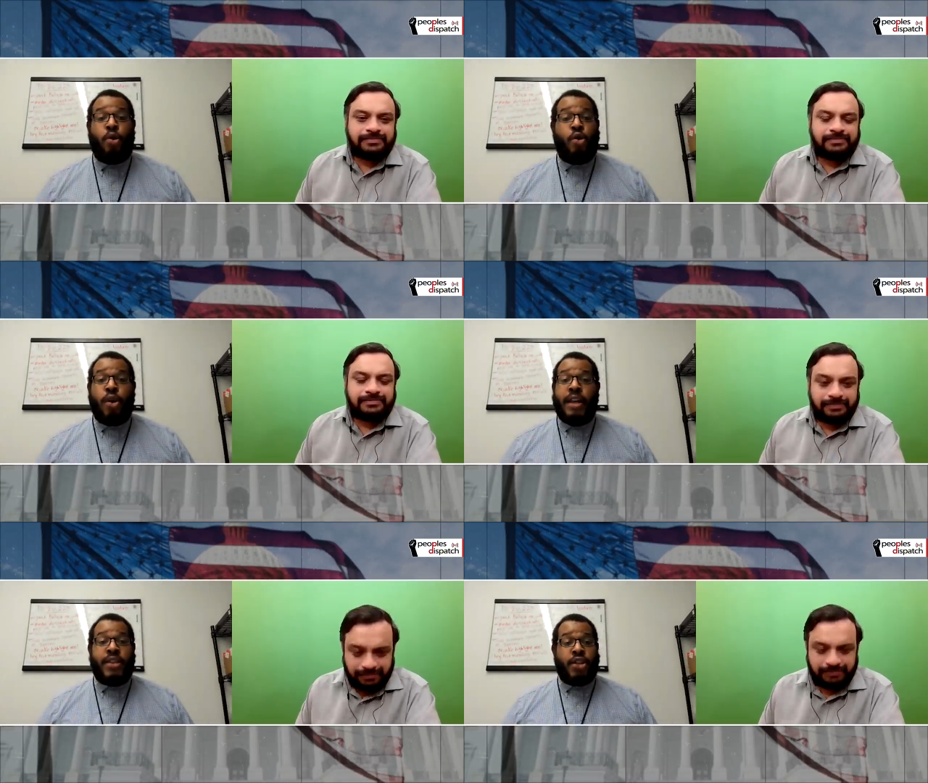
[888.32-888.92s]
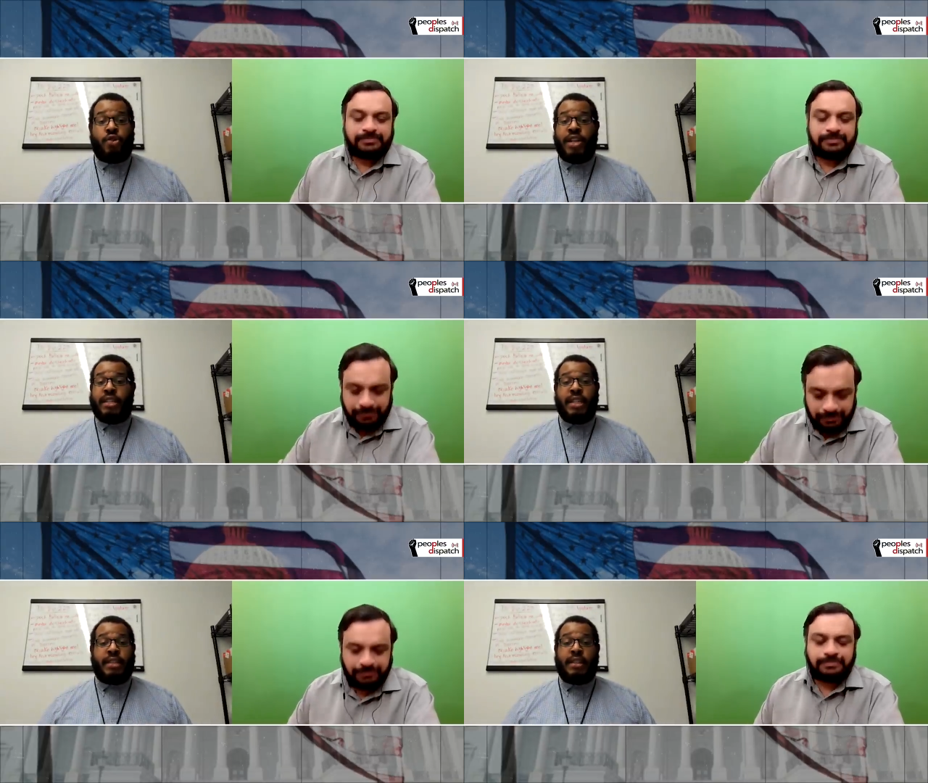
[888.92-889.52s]
Speaker 1: who were in the streets
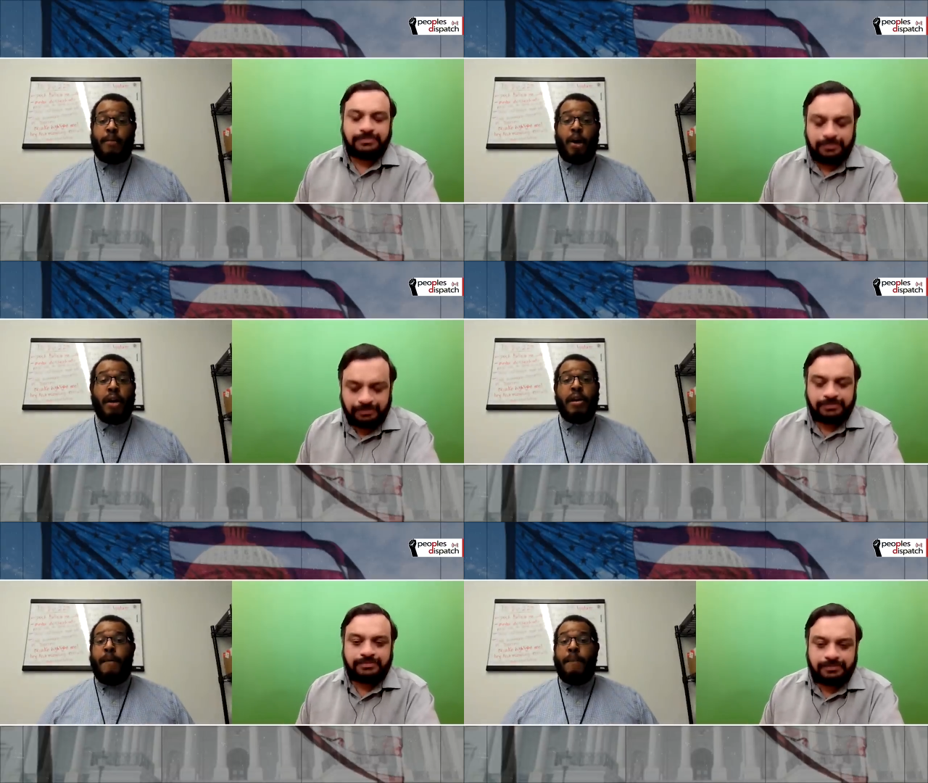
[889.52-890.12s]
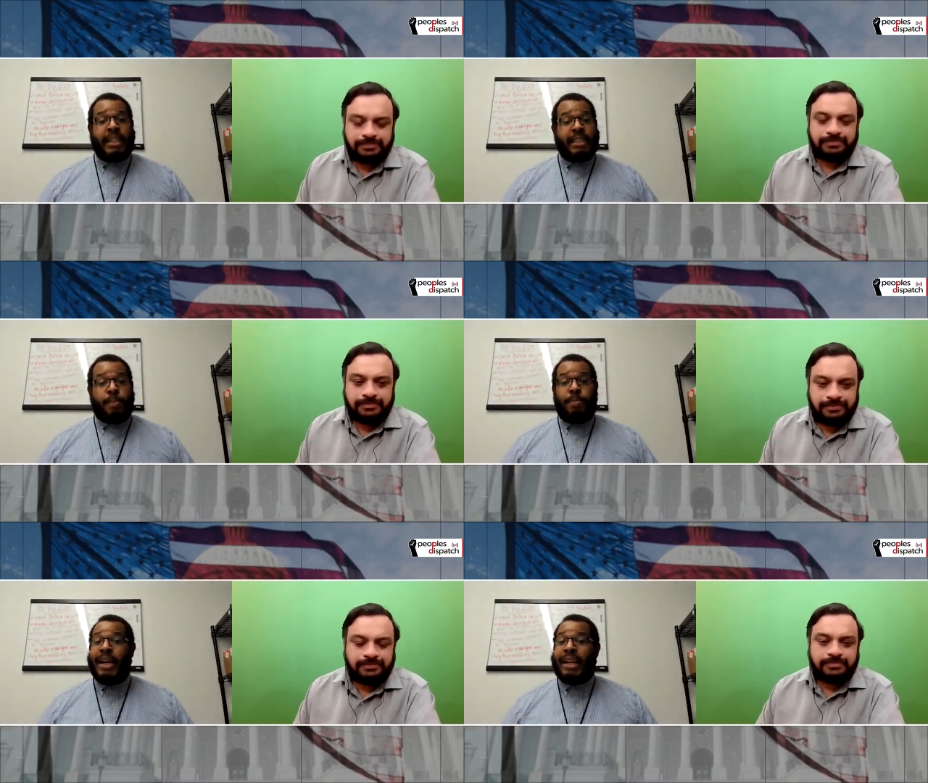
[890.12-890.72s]
this summer because it's
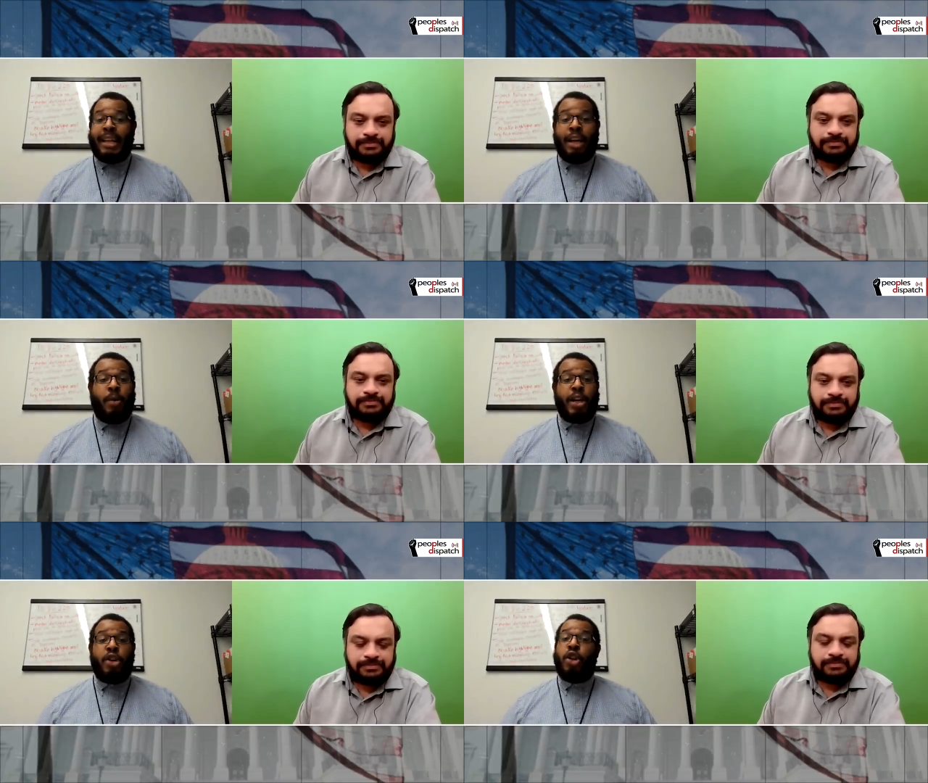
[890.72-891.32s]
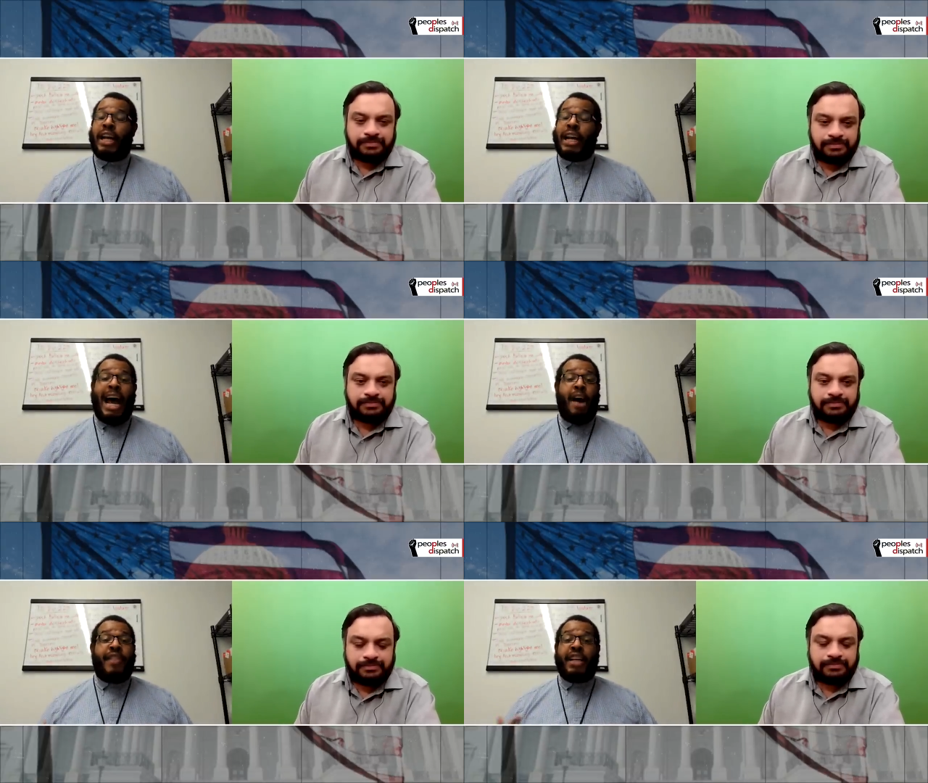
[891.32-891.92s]
pretty clear when you look at
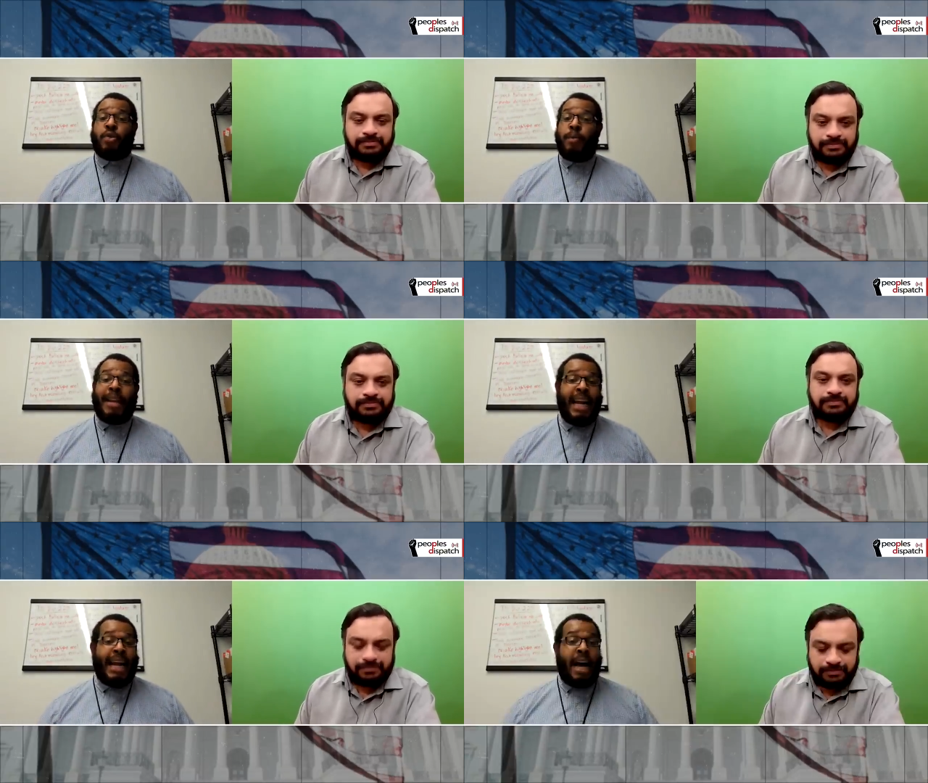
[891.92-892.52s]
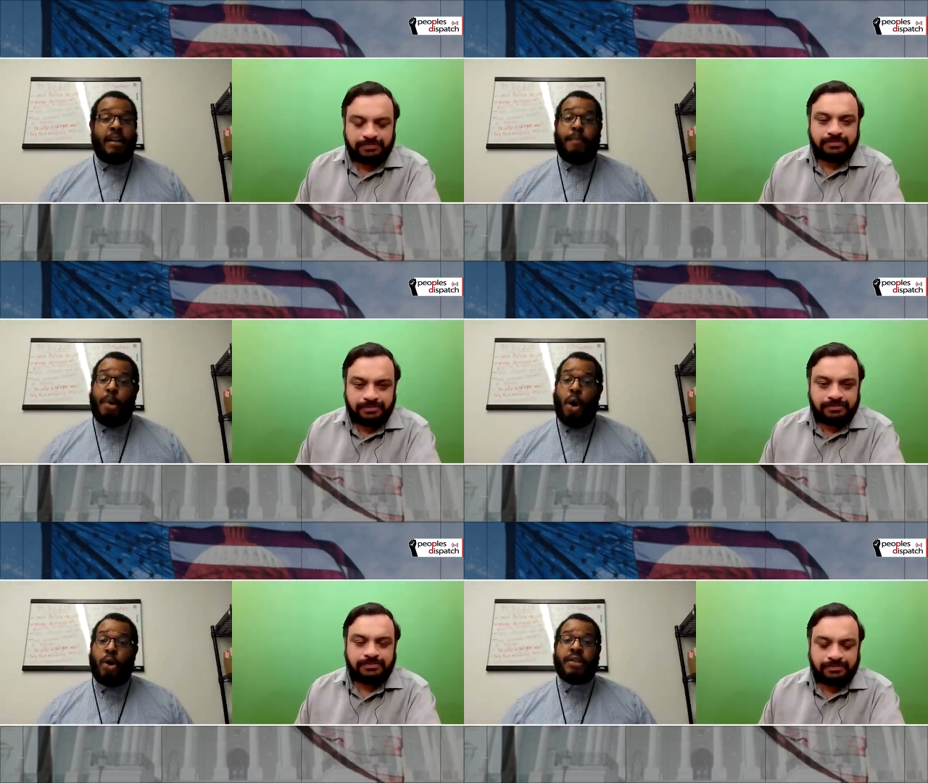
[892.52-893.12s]
how things were playing out in the
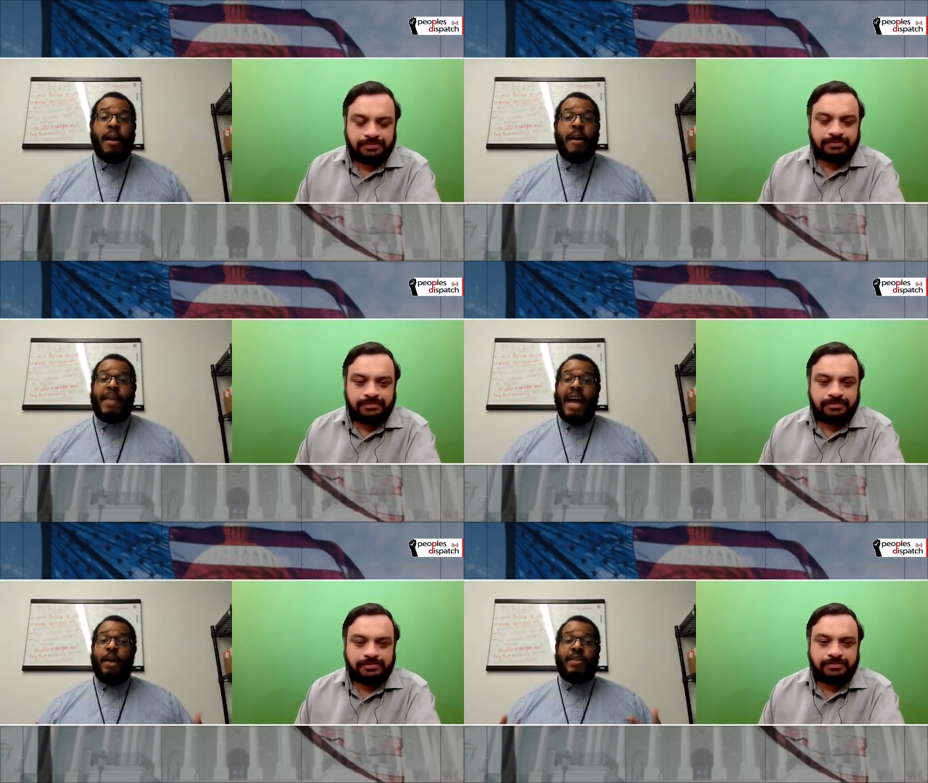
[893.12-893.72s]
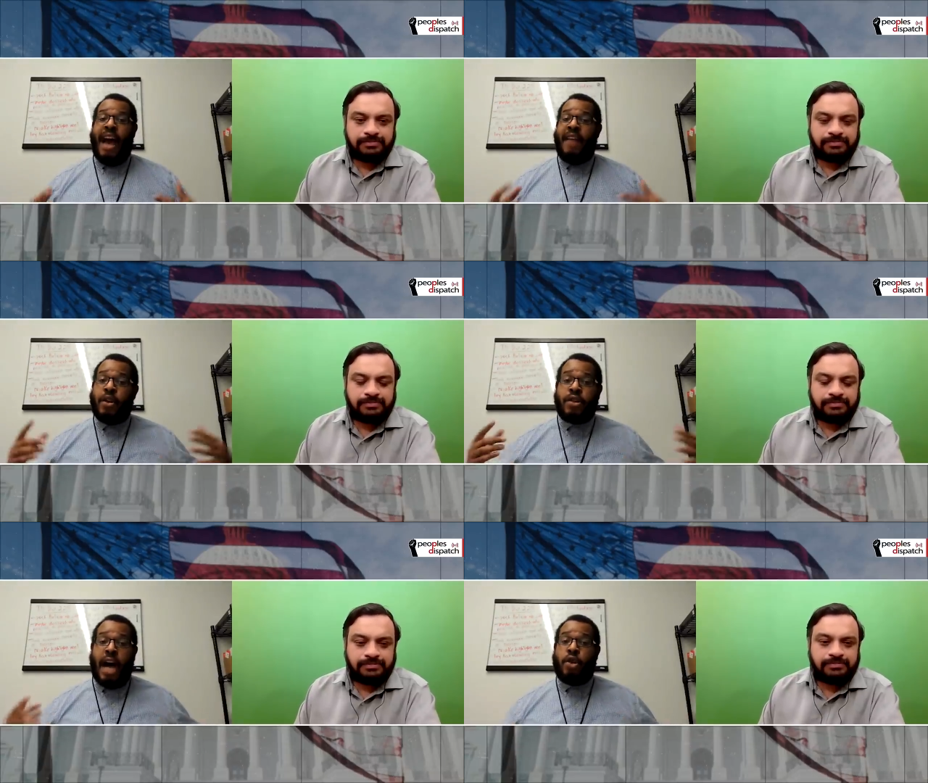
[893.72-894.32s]
polls that it was after
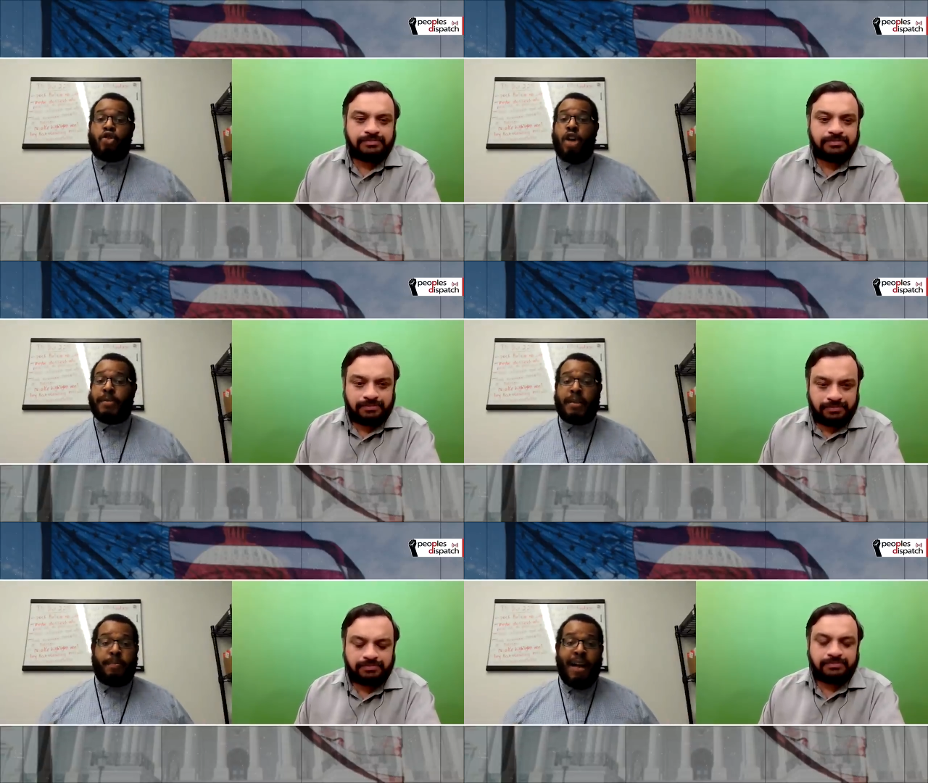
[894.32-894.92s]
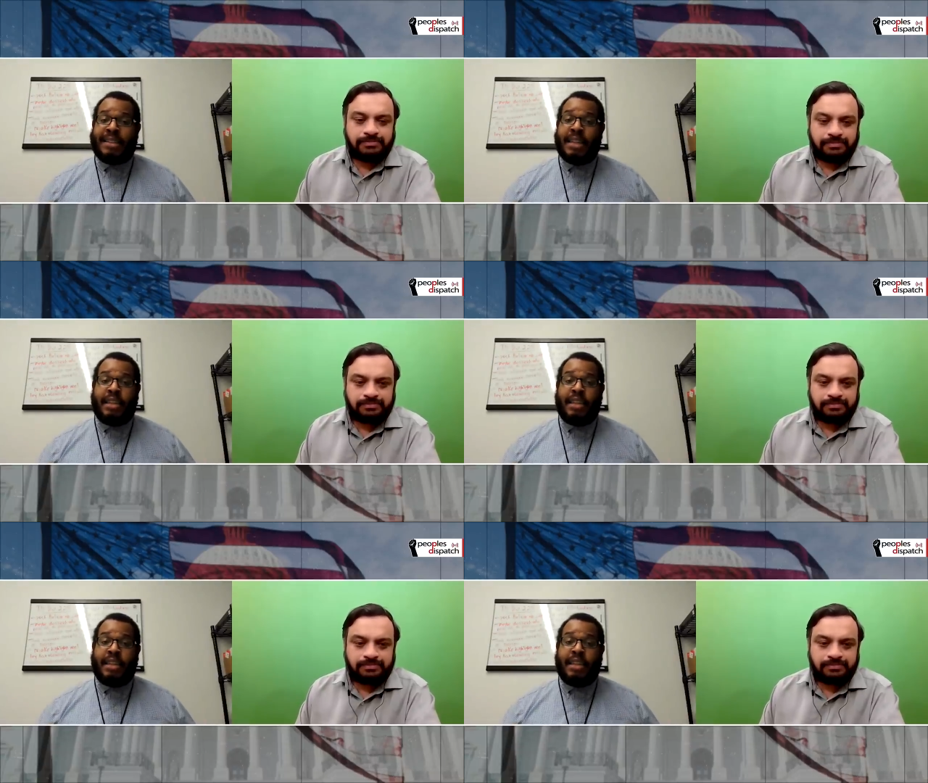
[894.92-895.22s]
Donald Trump suppressed the